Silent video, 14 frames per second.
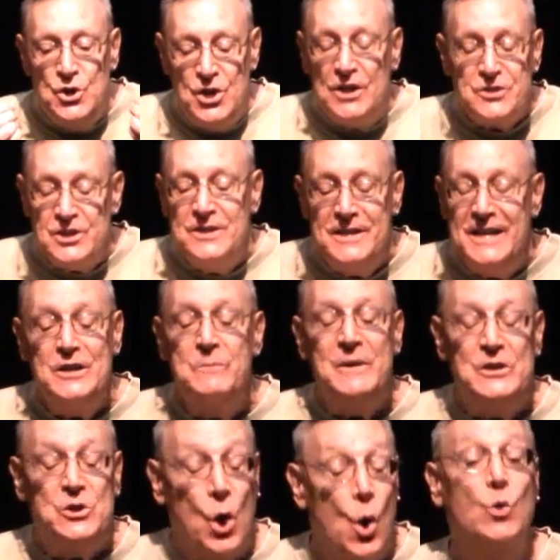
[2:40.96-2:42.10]
doesn't need to
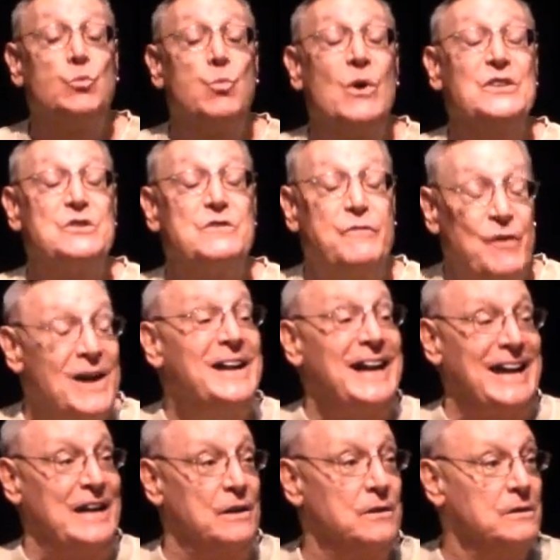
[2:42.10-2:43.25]
be told what's
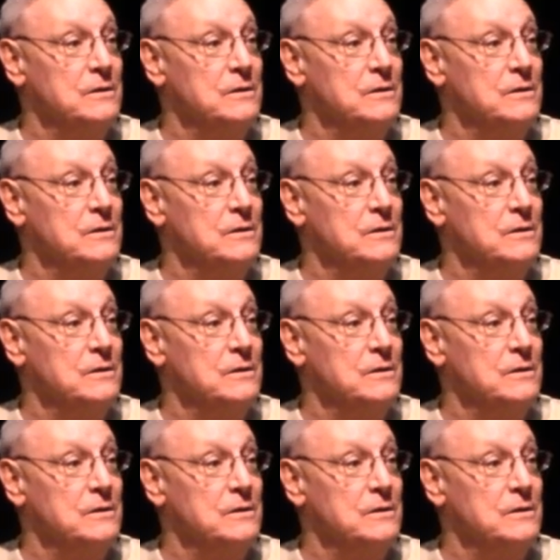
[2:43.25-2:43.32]
funny,